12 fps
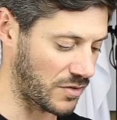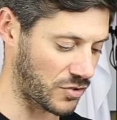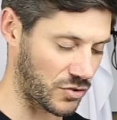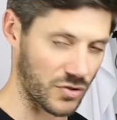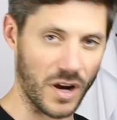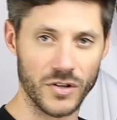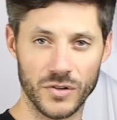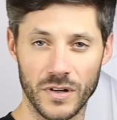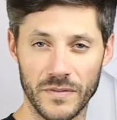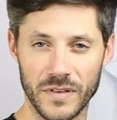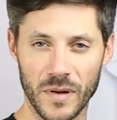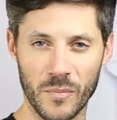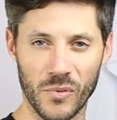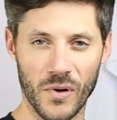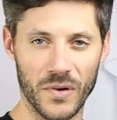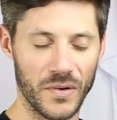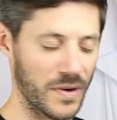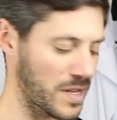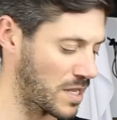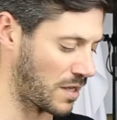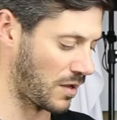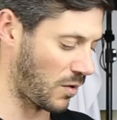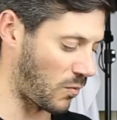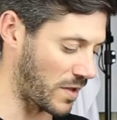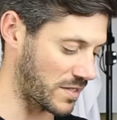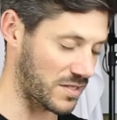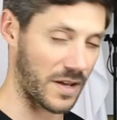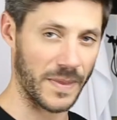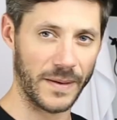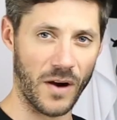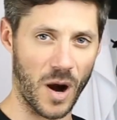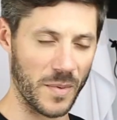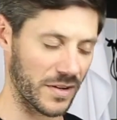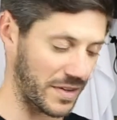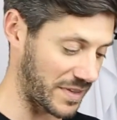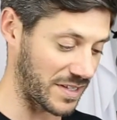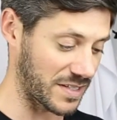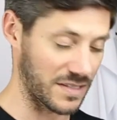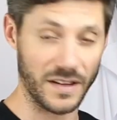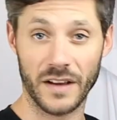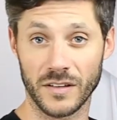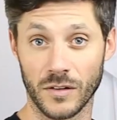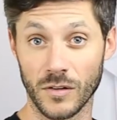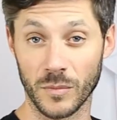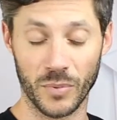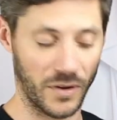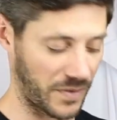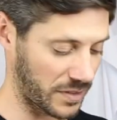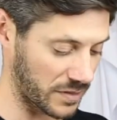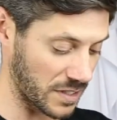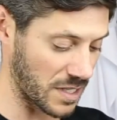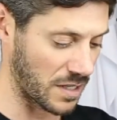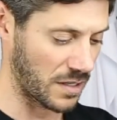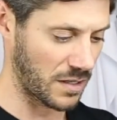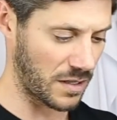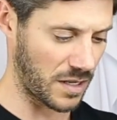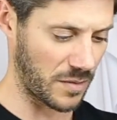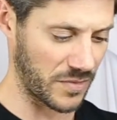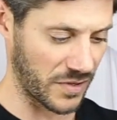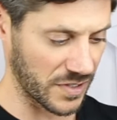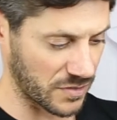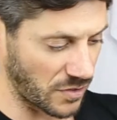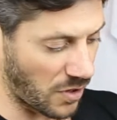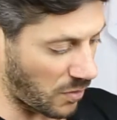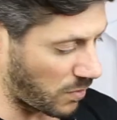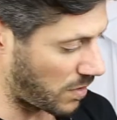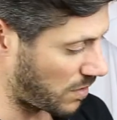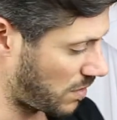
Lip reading: structure of the embroidery once it's on the garment. But this is executed perfectly. There's no